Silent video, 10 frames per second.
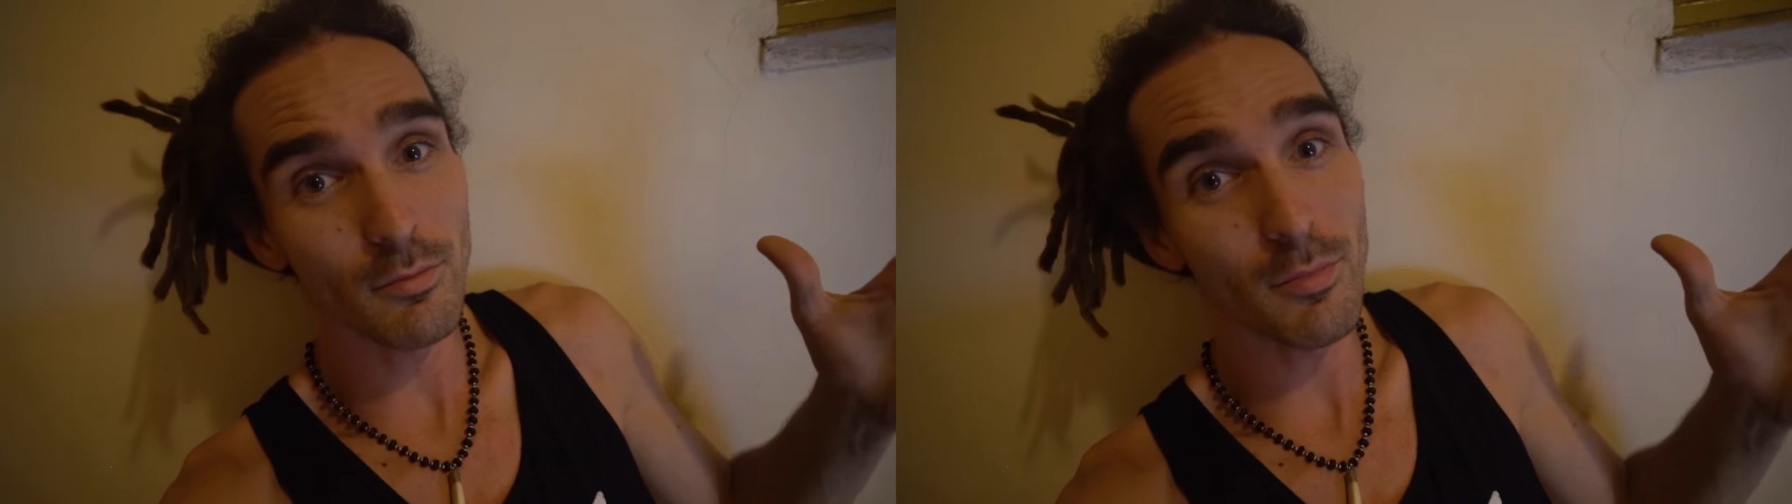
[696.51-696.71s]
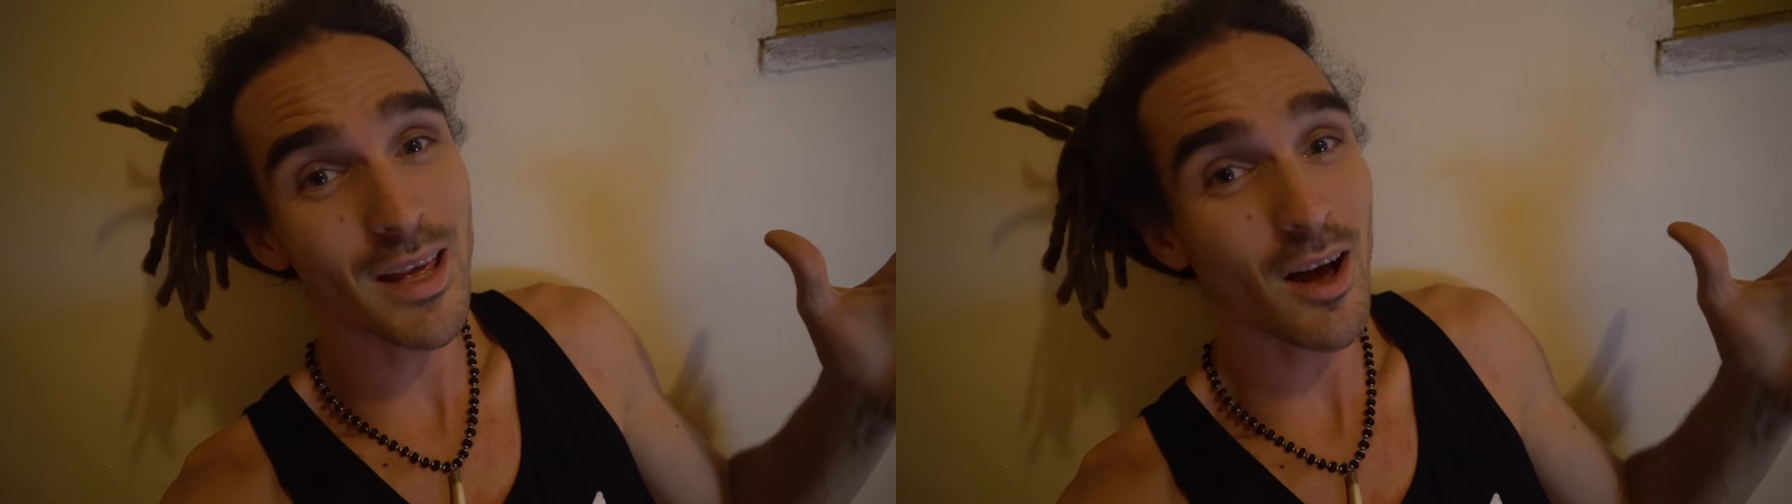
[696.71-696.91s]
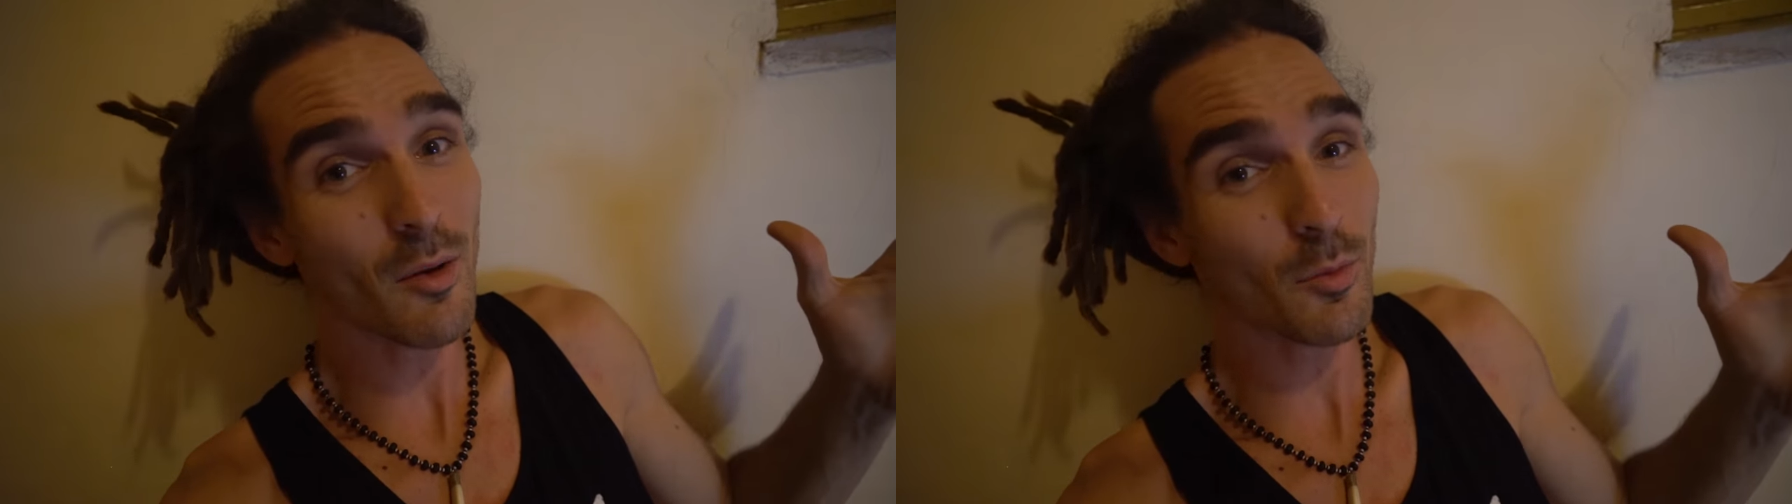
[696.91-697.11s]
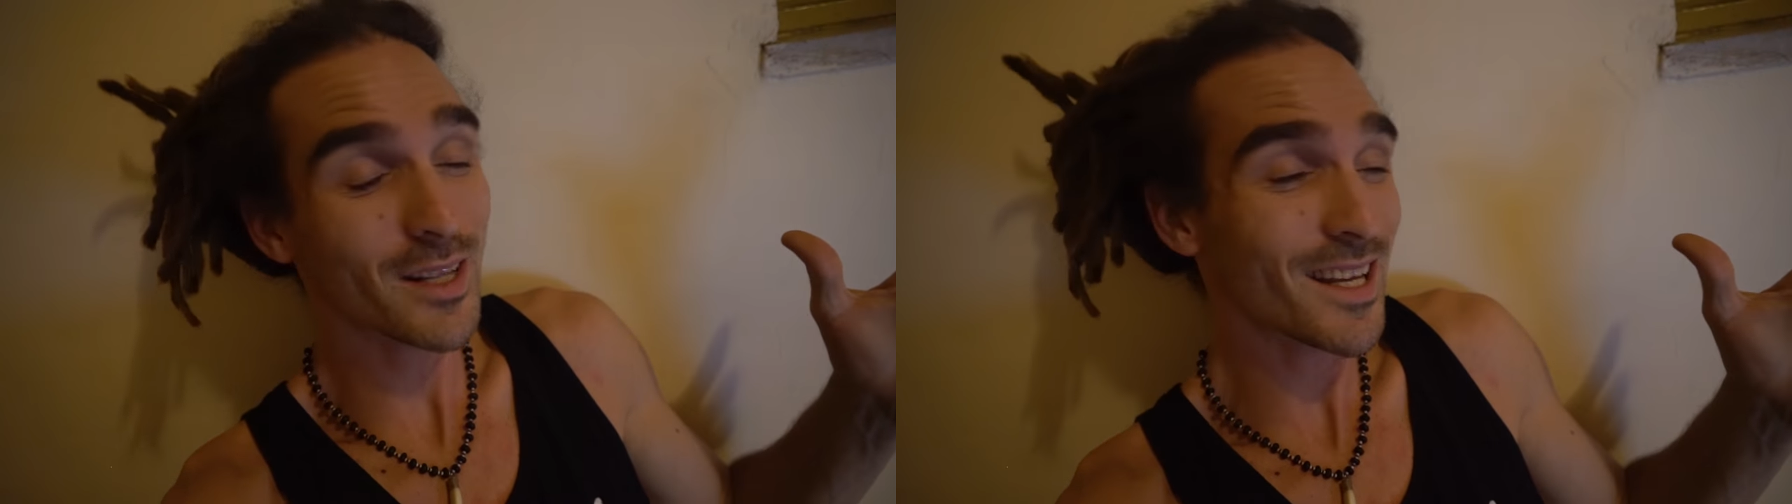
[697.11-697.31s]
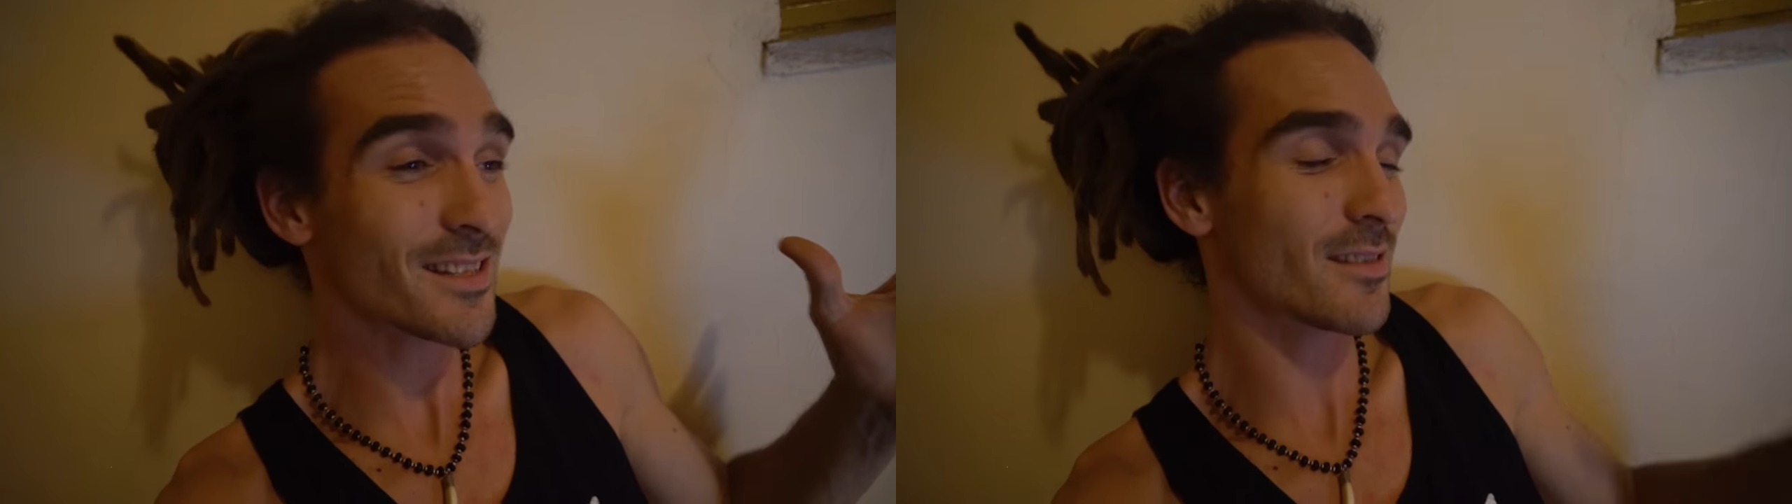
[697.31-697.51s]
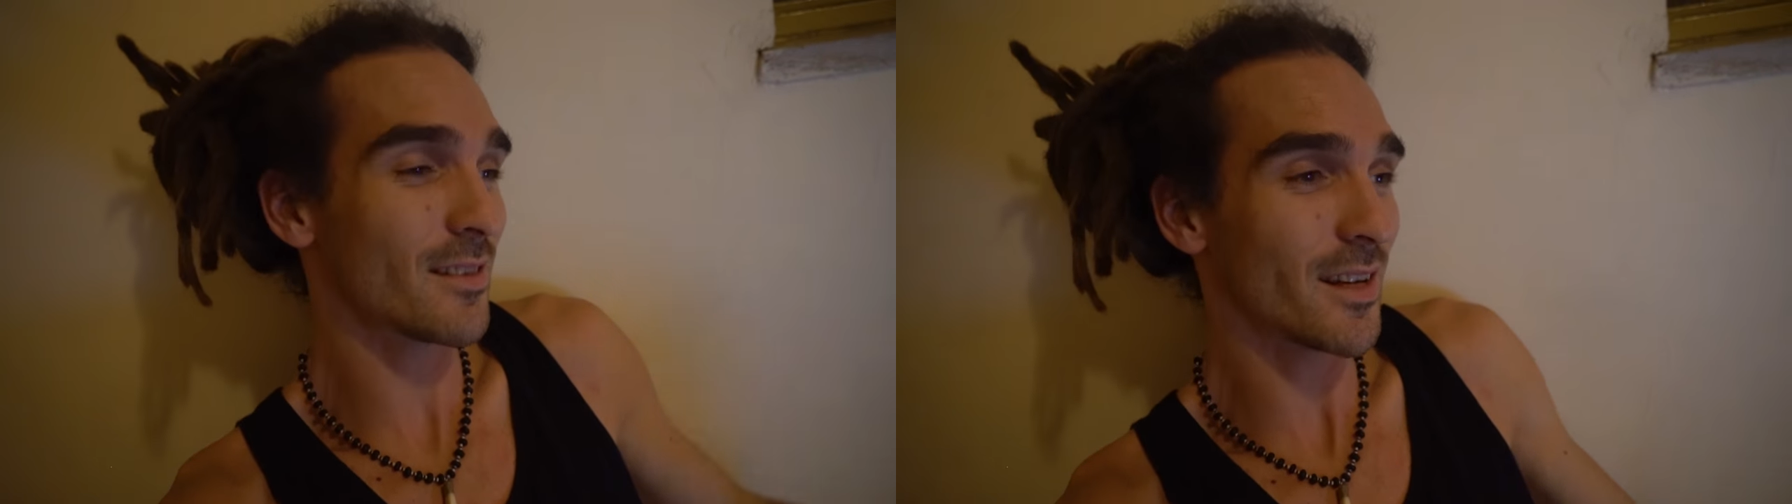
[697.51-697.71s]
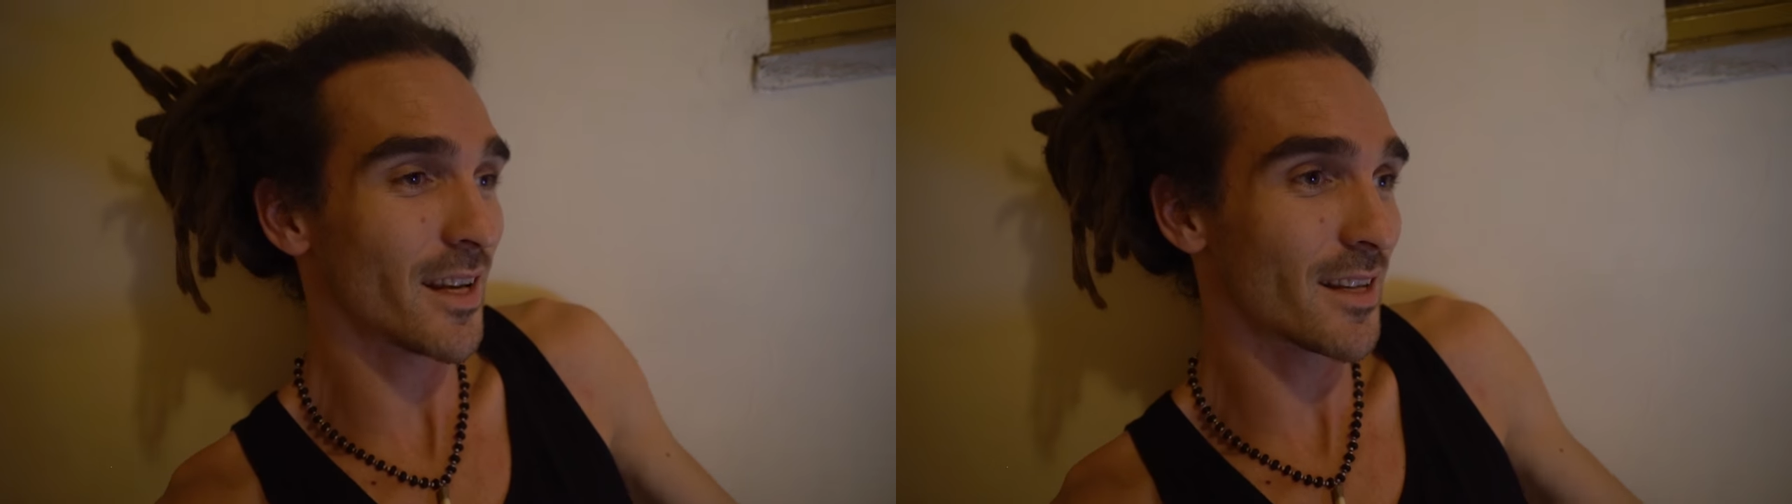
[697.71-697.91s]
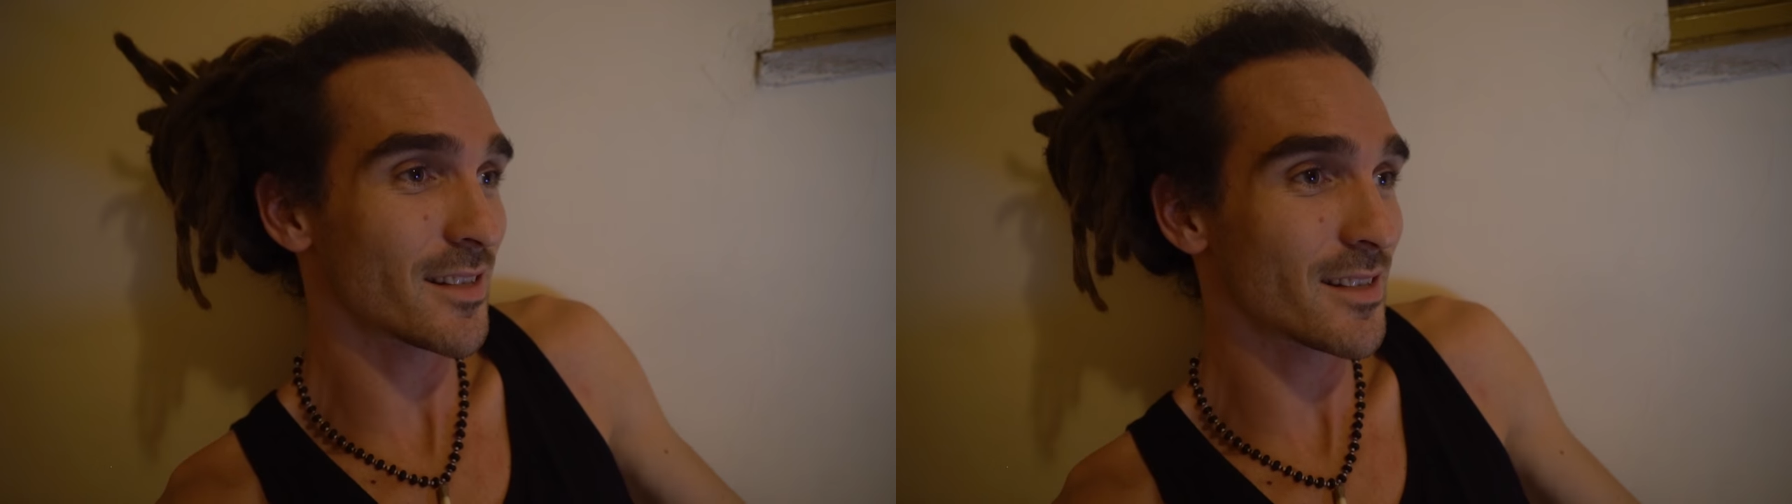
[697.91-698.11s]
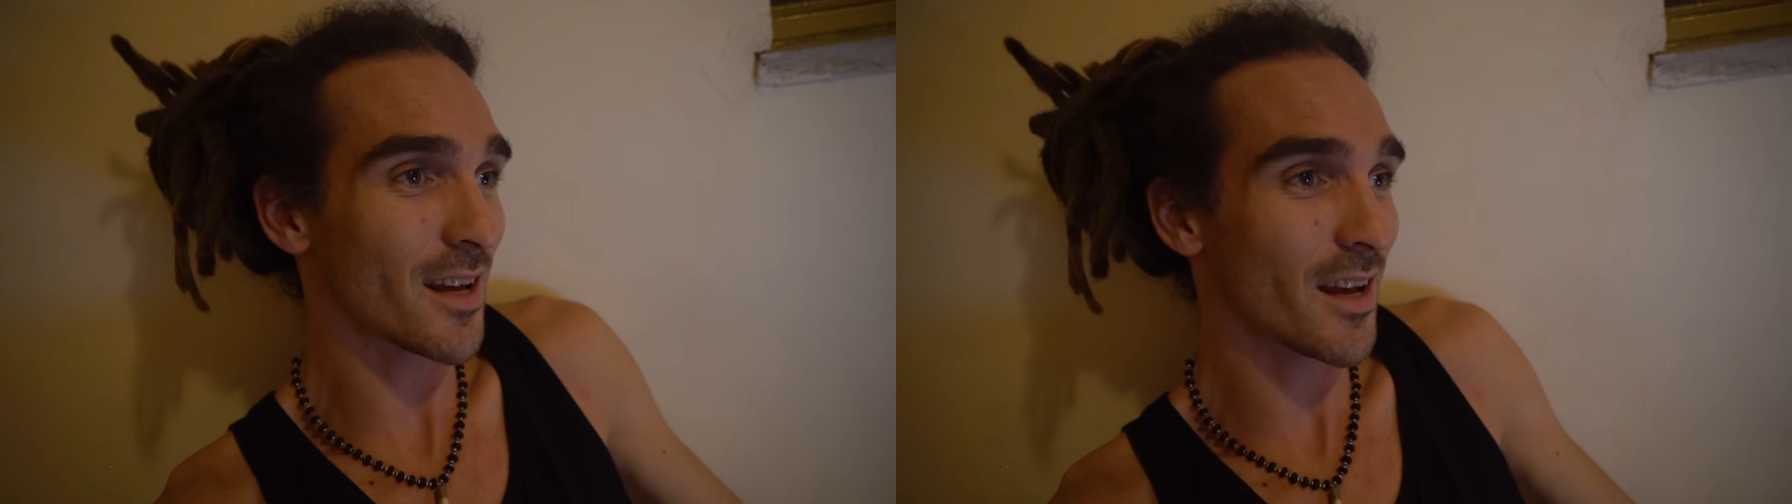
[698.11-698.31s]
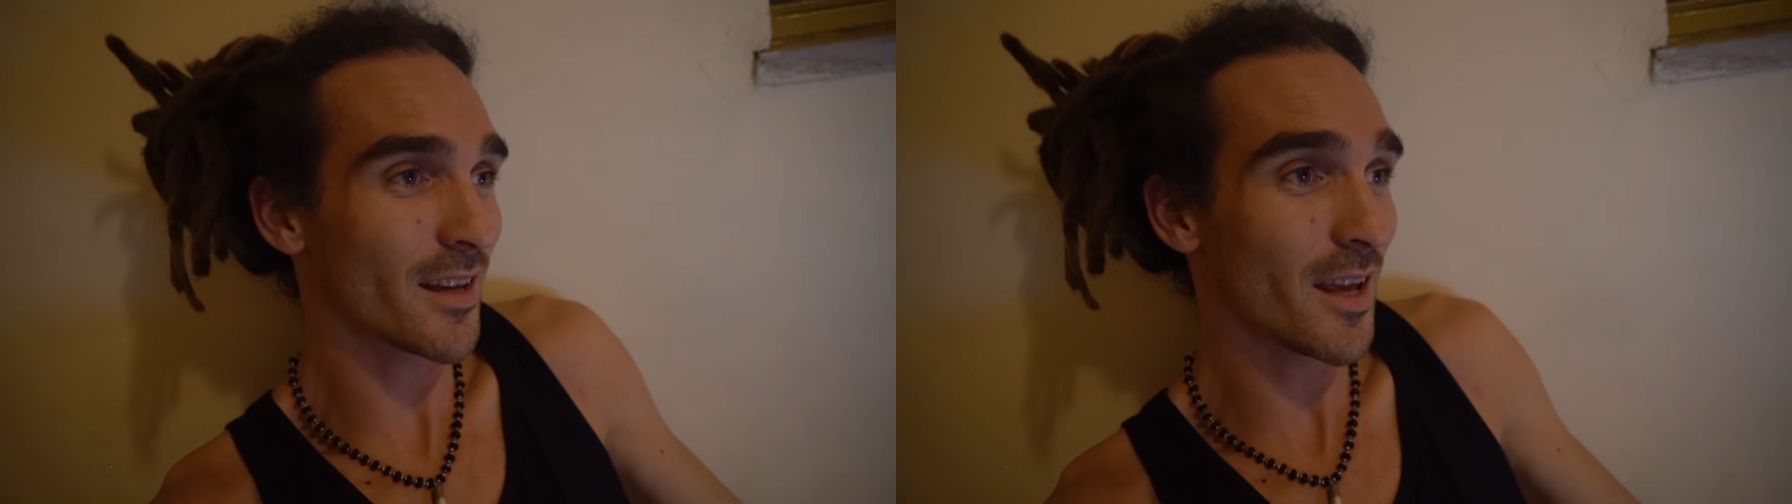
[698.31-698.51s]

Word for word: meet up we did, and uh,